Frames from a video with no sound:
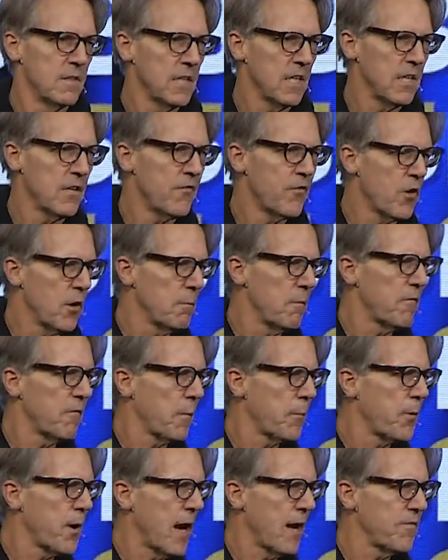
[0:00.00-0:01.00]
in the form of
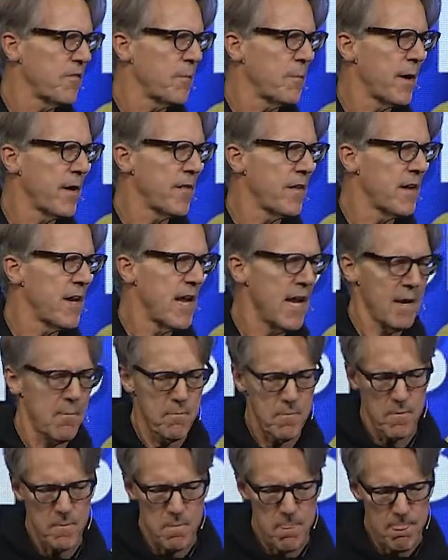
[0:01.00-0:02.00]
a prophet by the
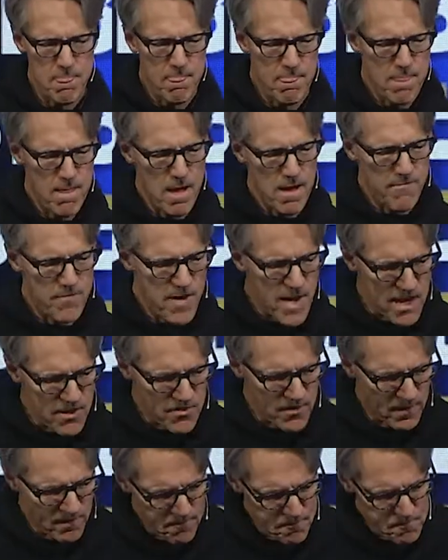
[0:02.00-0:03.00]
name of
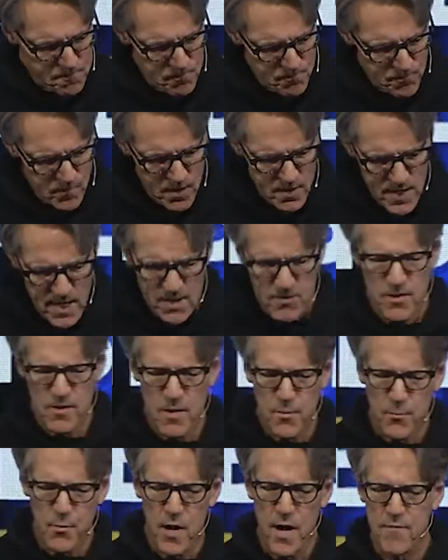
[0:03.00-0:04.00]
Nathan.
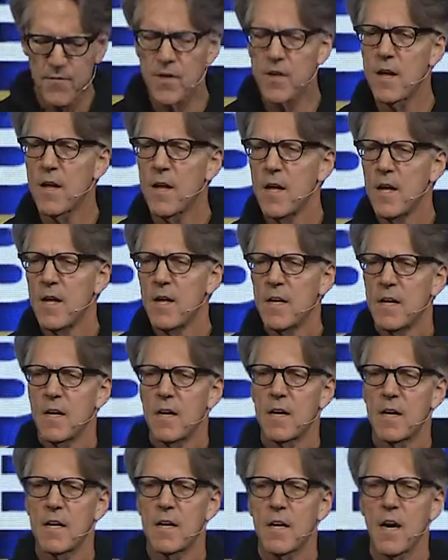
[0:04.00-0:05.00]
Nathan the prophet
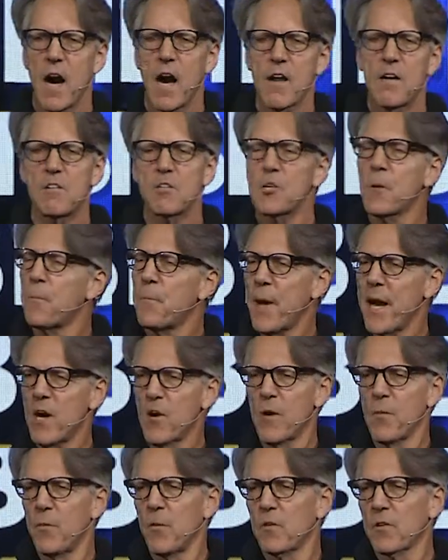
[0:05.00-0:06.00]
uh, utters a
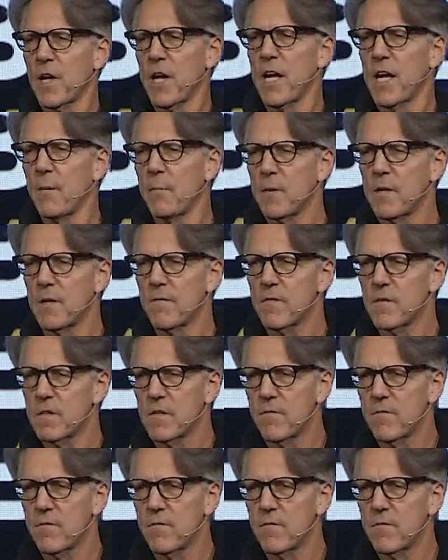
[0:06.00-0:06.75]
parable to him in